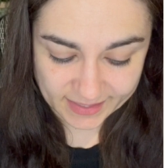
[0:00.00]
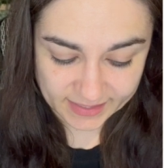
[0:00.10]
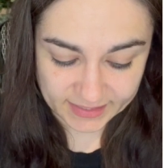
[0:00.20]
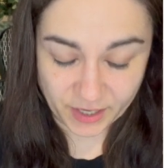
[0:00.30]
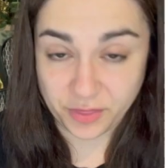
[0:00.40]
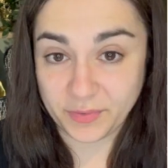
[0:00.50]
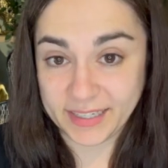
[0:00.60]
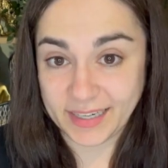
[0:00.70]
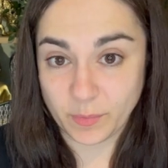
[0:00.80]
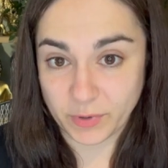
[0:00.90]
So 3
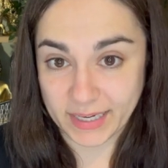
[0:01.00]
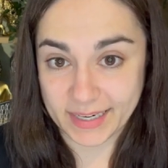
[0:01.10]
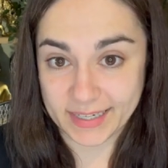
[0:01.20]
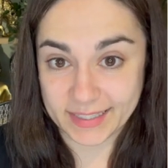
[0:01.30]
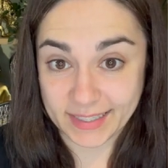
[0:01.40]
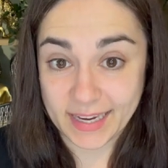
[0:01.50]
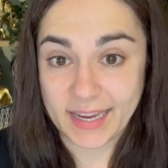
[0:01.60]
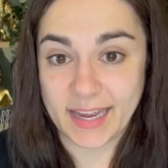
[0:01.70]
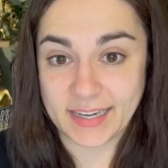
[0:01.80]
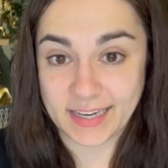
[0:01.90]
separate years,
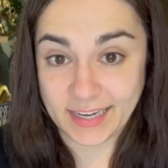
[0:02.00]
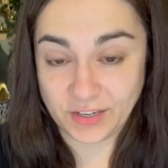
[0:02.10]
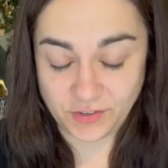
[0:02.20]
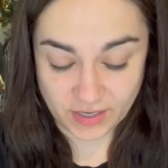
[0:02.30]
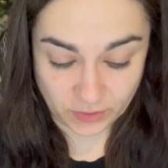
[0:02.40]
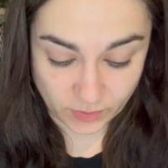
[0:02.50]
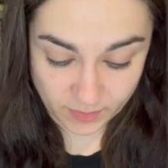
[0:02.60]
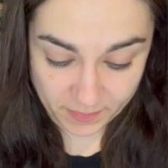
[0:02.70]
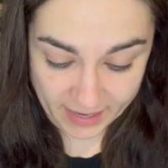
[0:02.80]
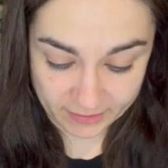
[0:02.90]
and each year you're
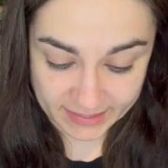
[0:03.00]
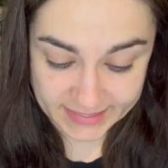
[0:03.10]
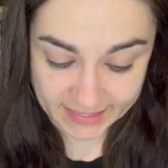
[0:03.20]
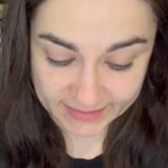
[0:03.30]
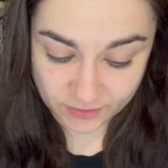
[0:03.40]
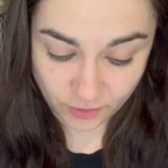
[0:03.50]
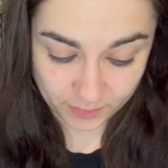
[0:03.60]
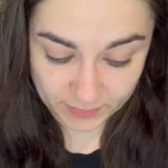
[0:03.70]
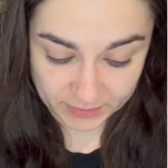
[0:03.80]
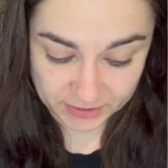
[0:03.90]
comparing
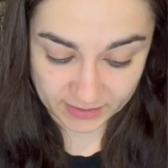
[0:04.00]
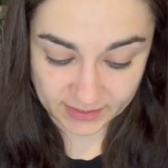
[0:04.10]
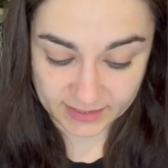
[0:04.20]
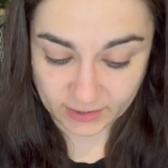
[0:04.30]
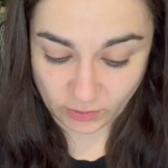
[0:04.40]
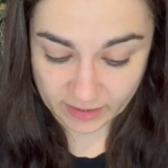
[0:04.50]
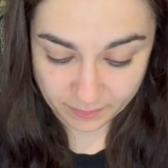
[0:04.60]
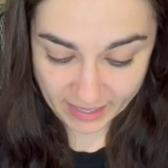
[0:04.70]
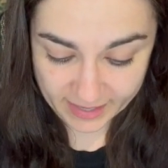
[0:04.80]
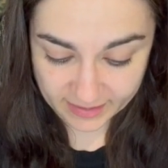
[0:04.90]
desktops, which are the solid
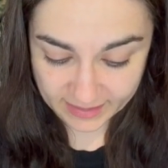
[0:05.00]
black,